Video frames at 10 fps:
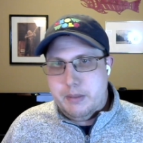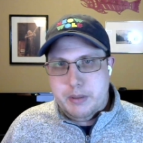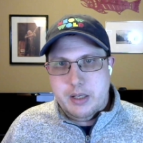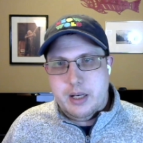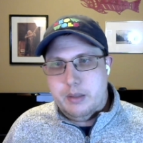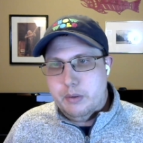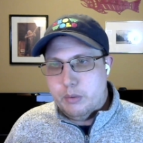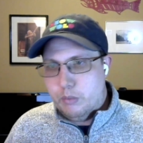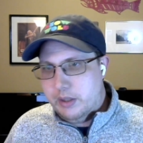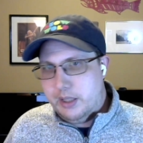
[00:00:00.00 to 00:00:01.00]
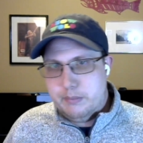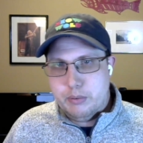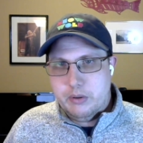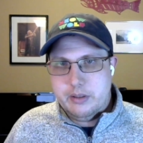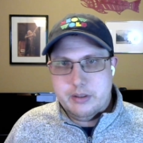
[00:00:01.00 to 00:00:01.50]
API with one
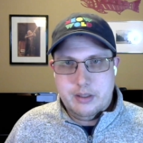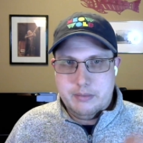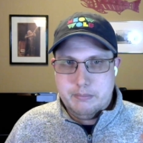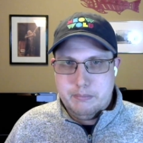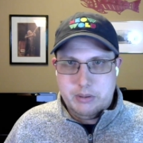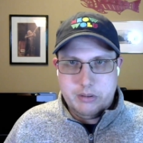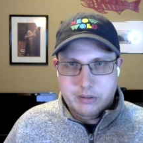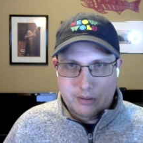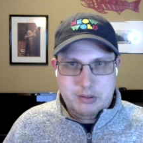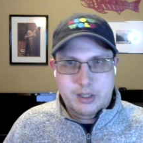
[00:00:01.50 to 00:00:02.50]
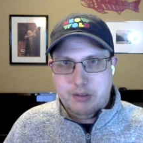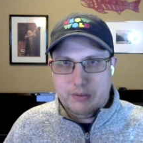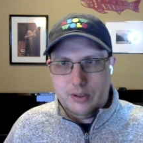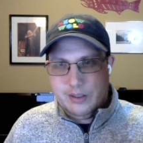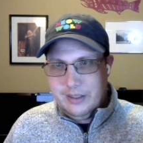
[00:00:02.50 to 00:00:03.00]
endpoint that basically
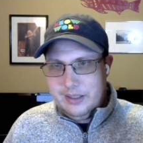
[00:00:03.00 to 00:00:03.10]
saves